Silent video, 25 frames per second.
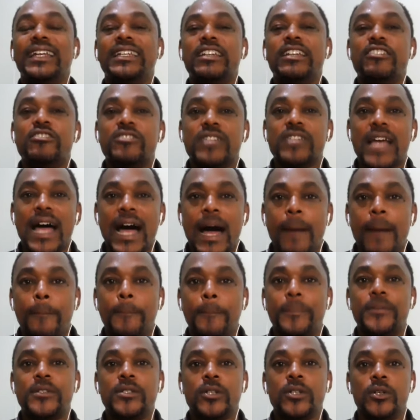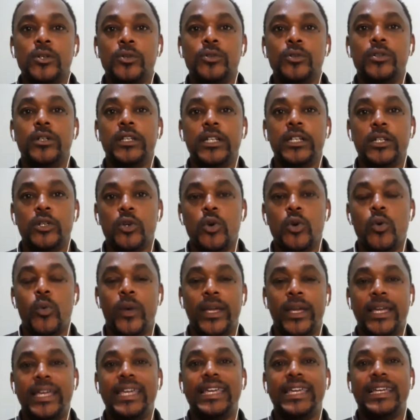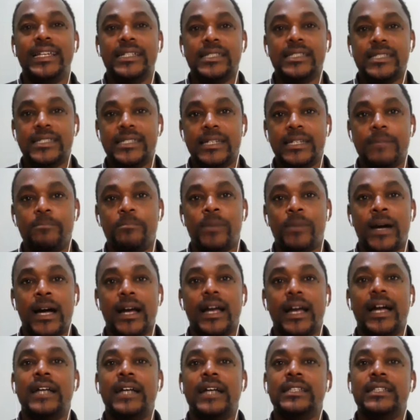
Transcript: There is absolutely no way he can sit back